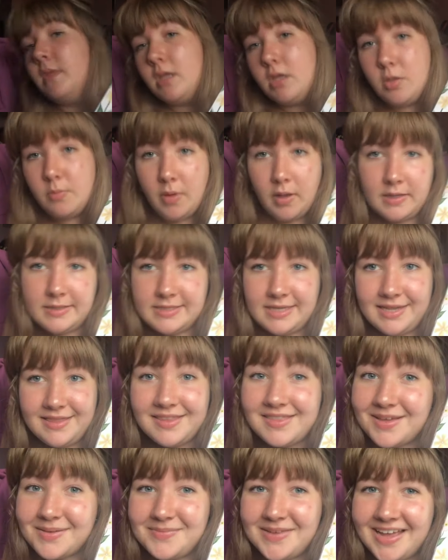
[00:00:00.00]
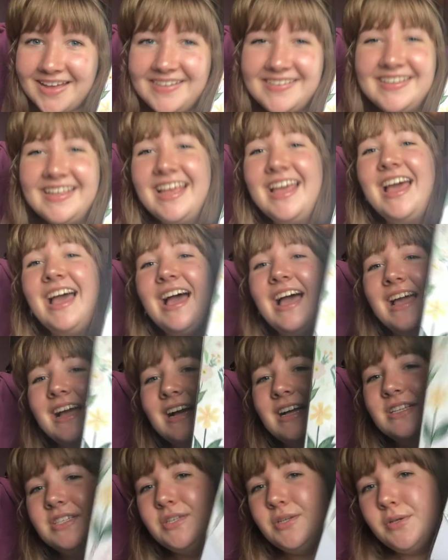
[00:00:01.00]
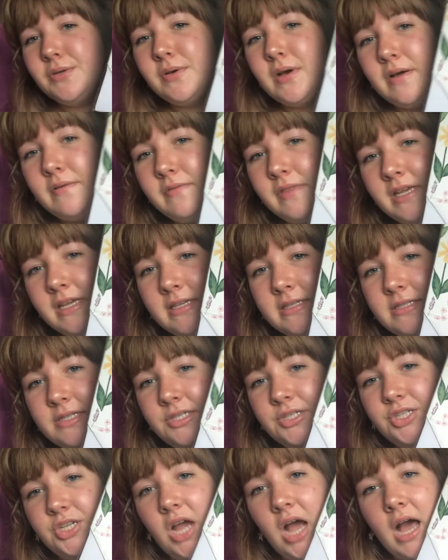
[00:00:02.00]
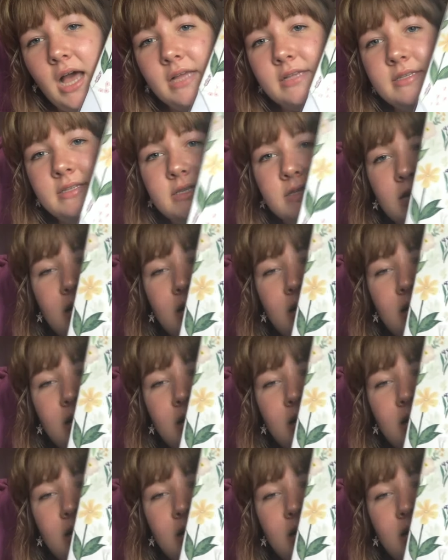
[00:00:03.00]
you'll probably see it in the thumbnail. I got two of these Jot.